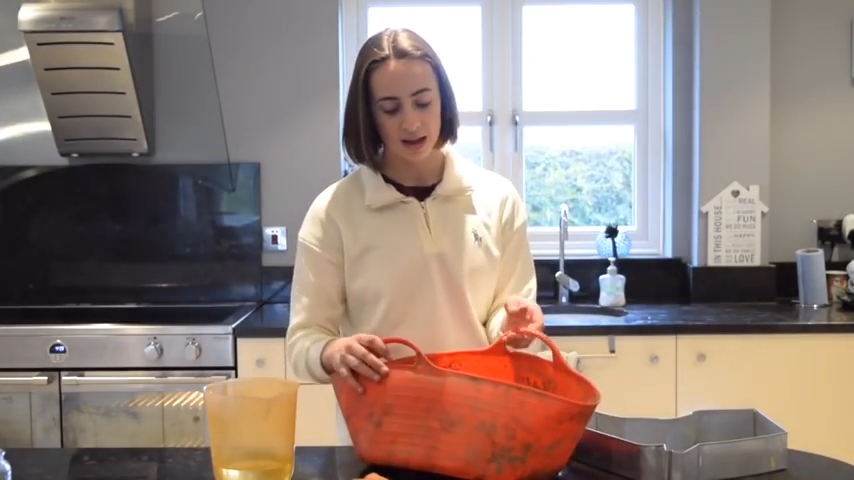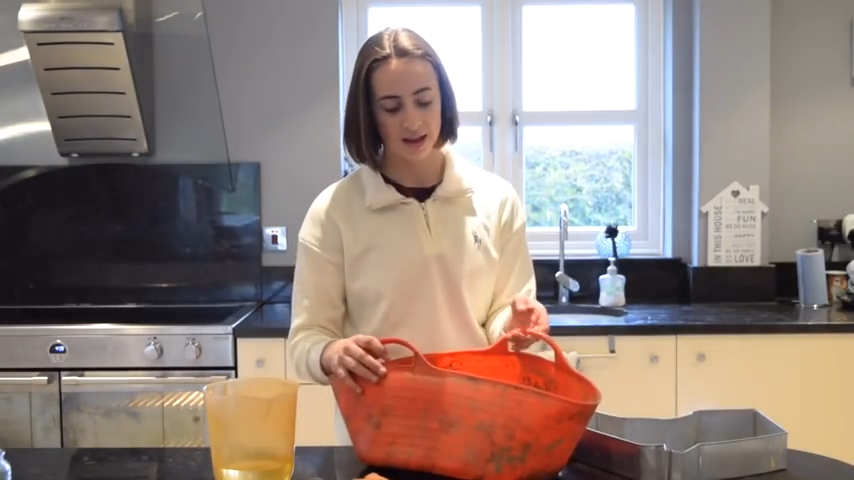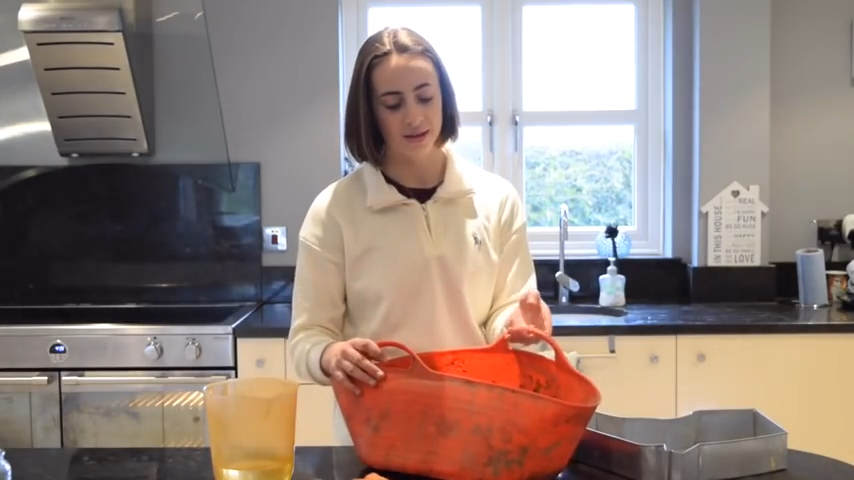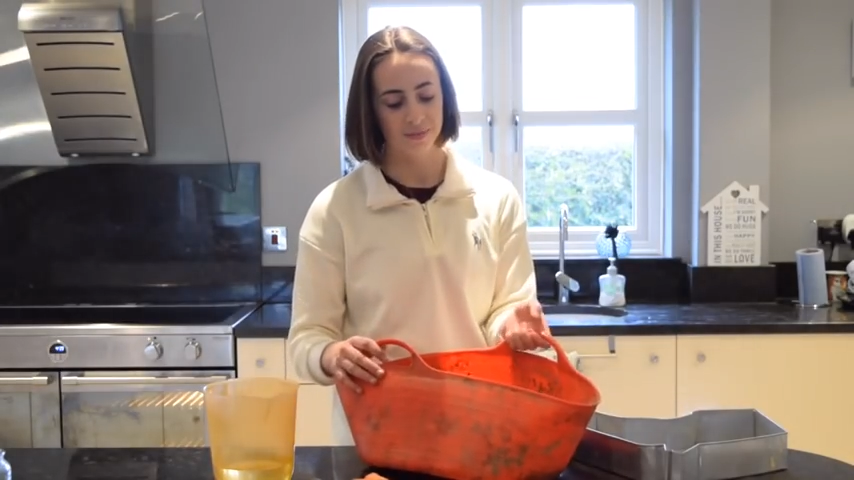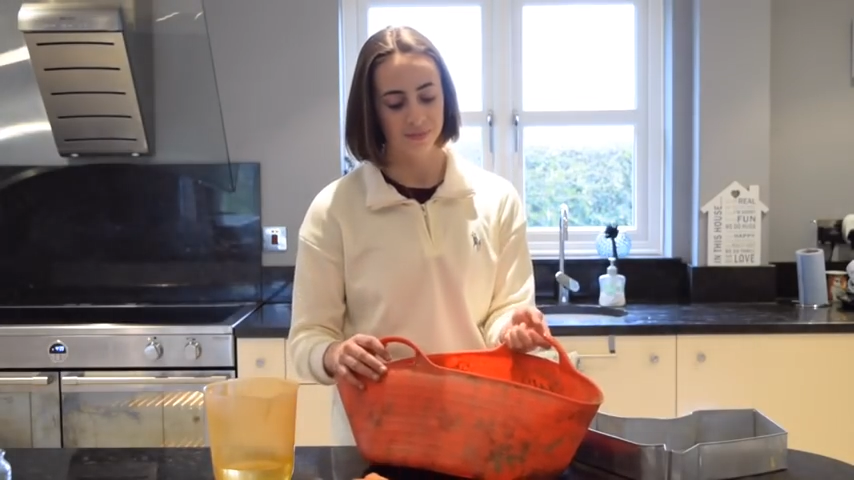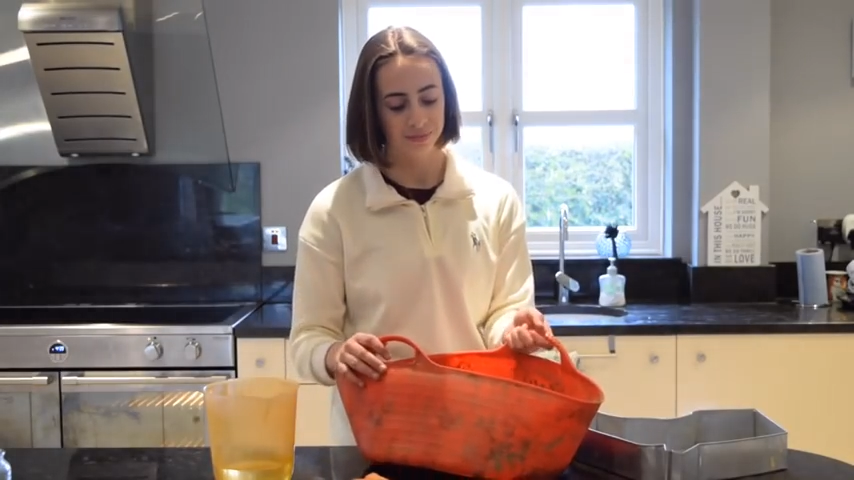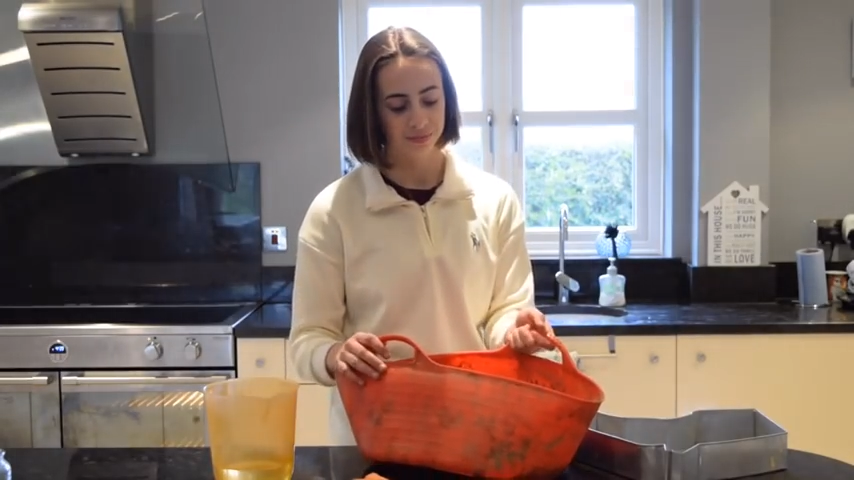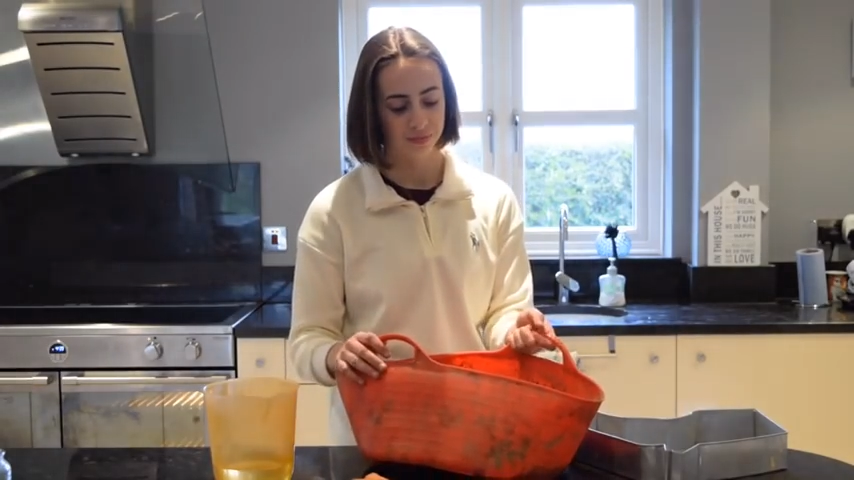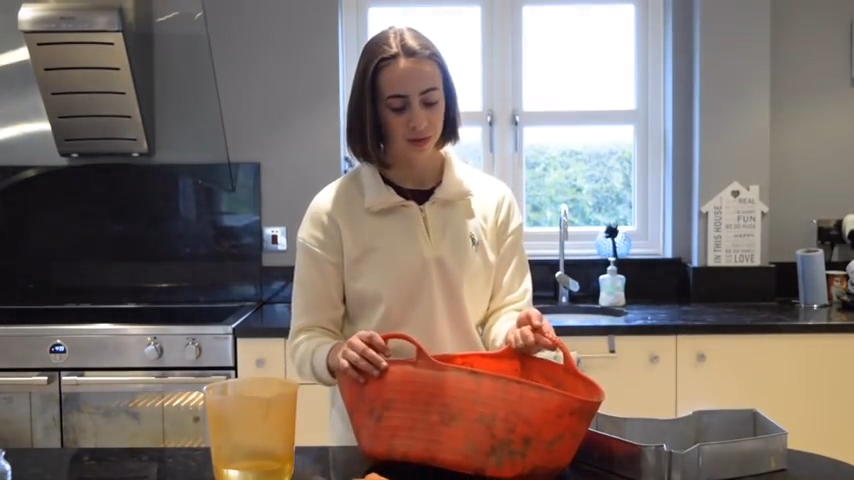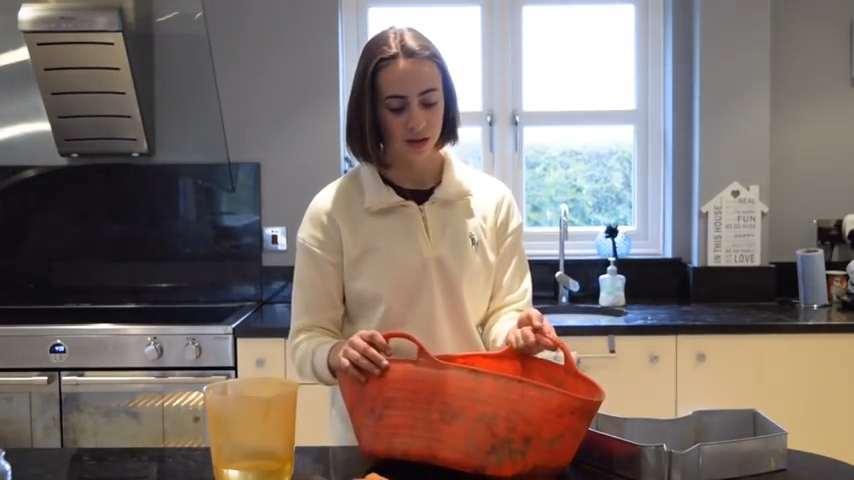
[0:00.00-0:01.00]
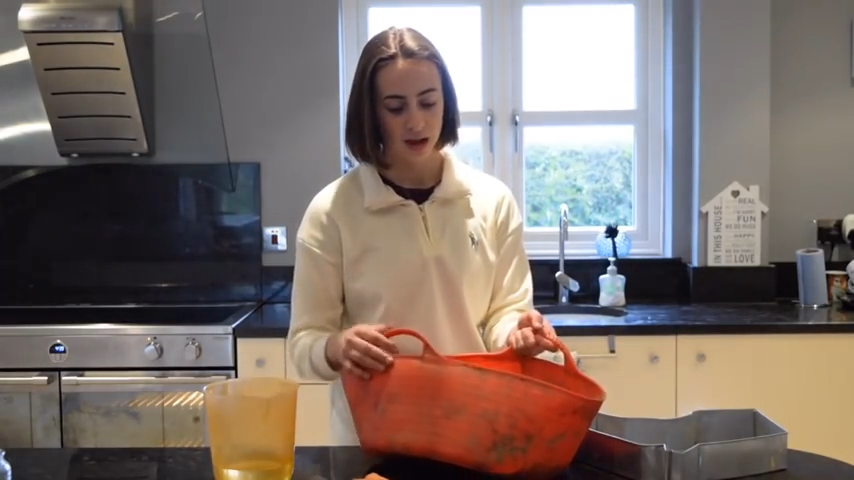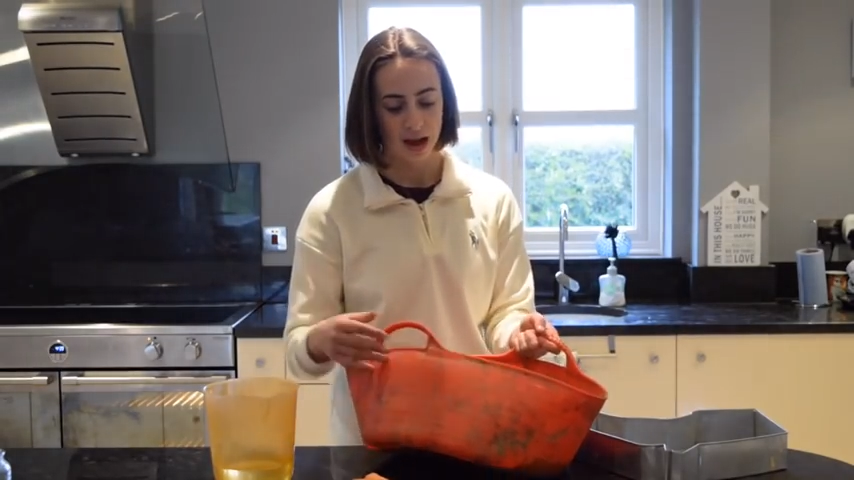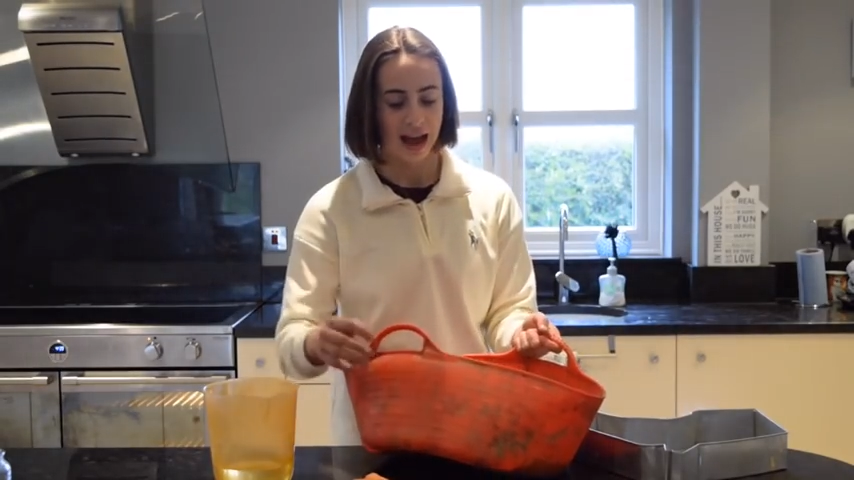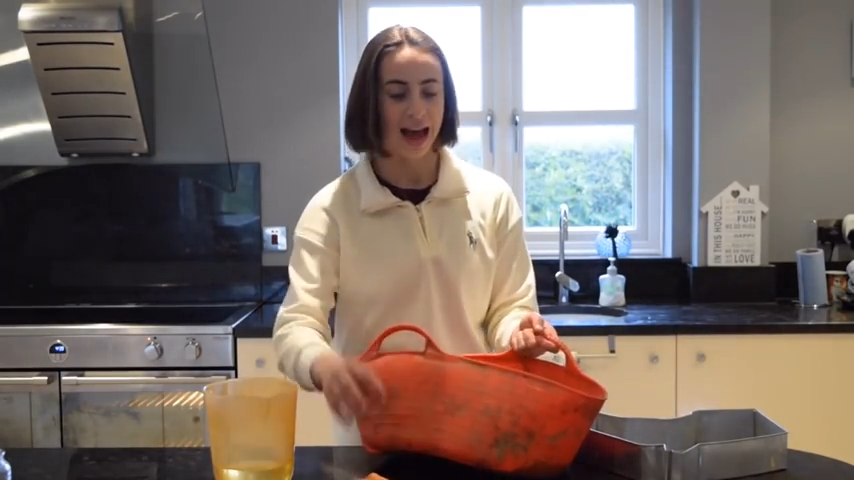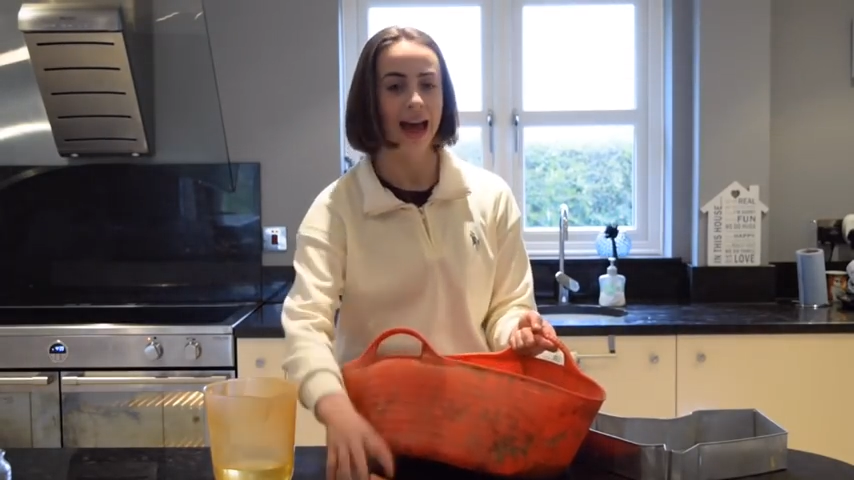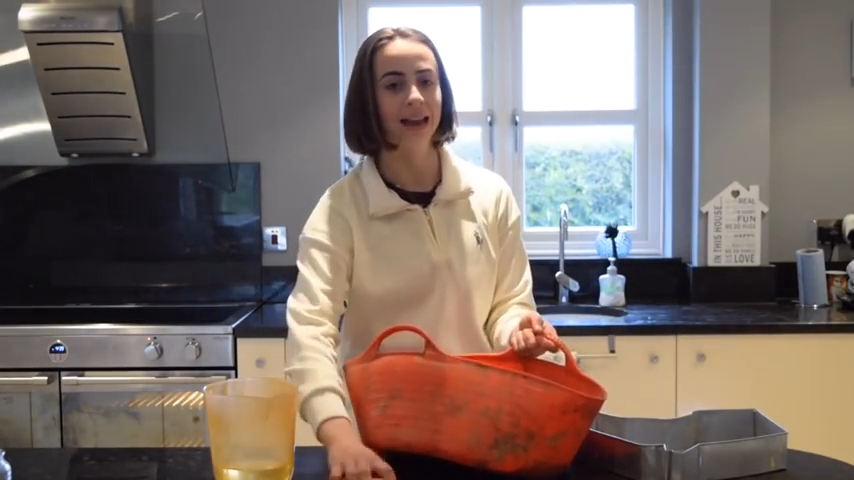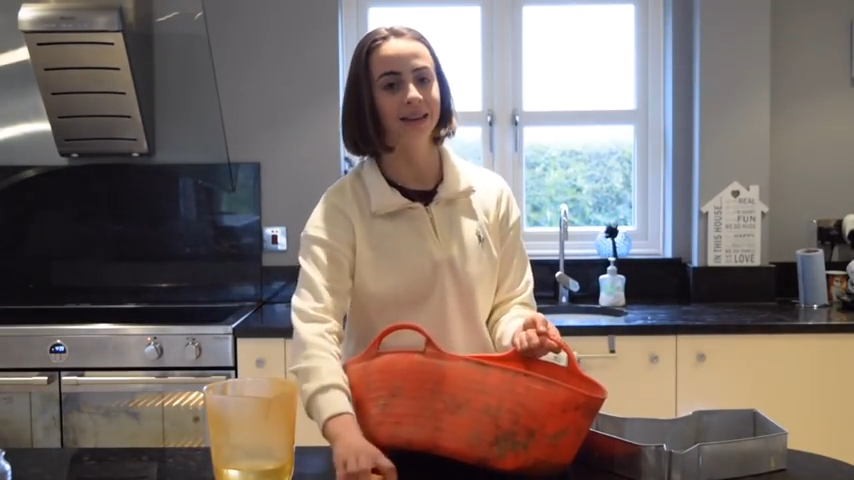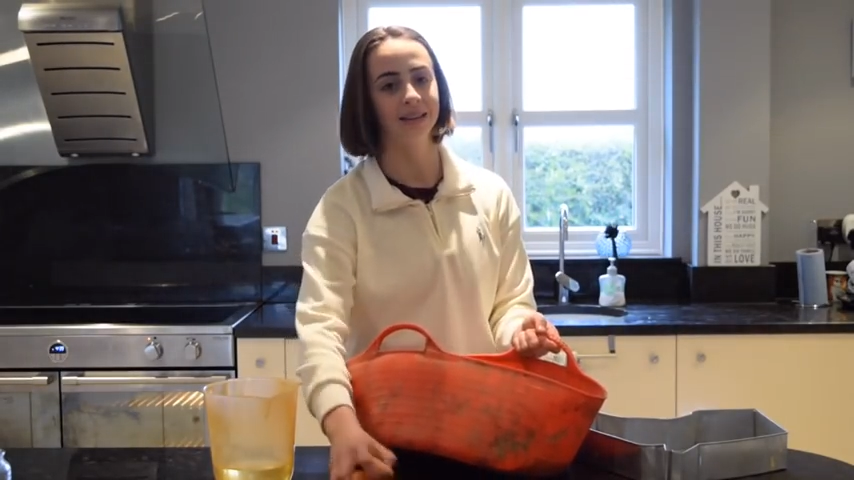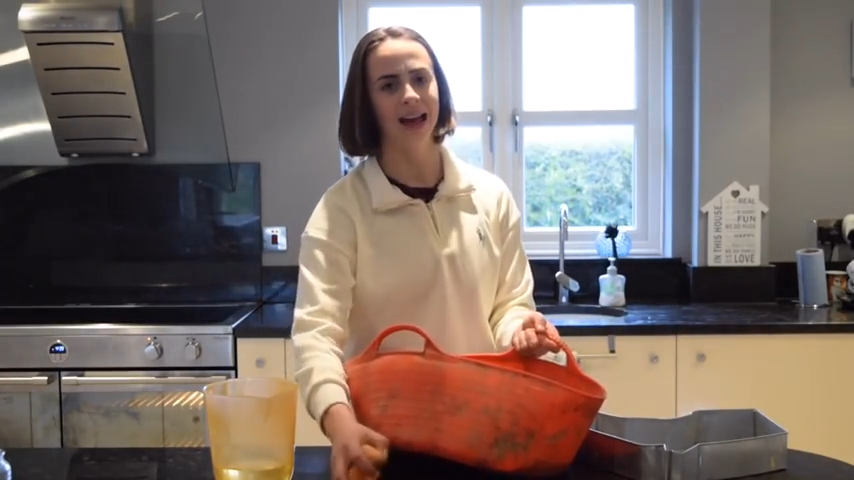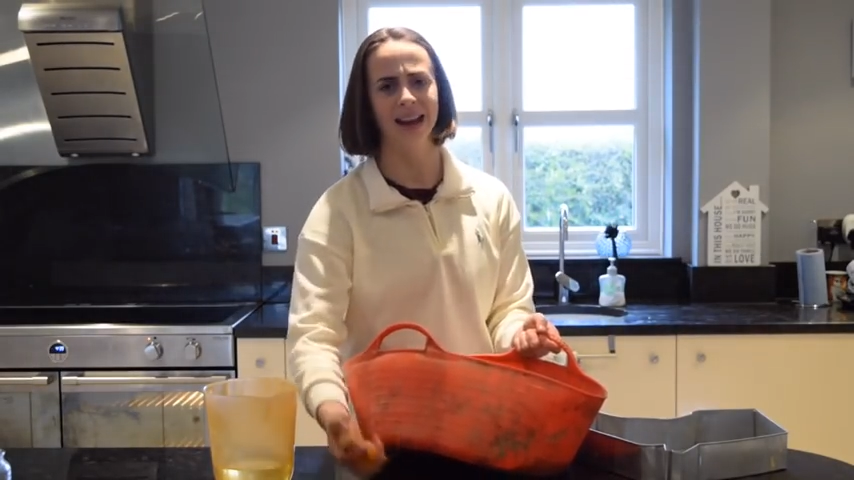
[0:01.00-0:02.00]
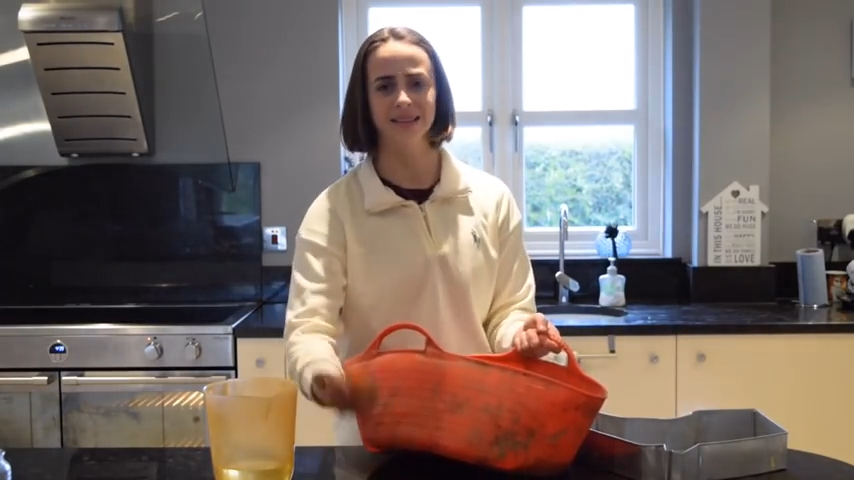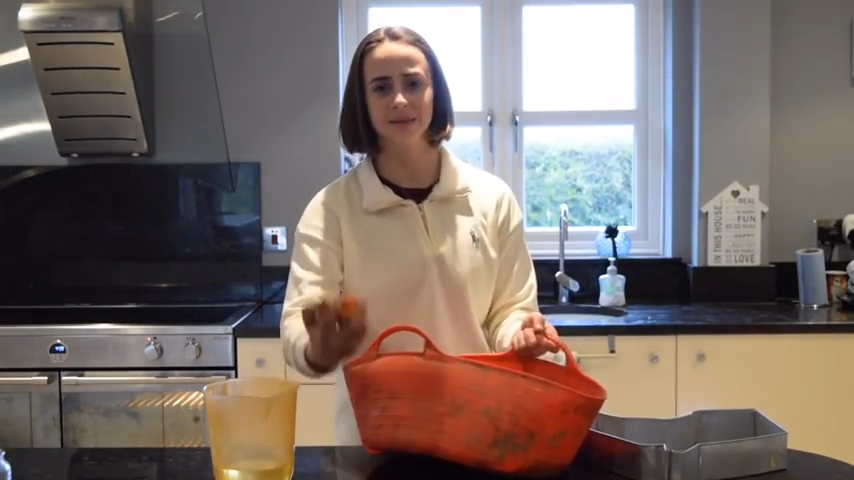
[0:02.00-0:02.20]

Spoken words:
and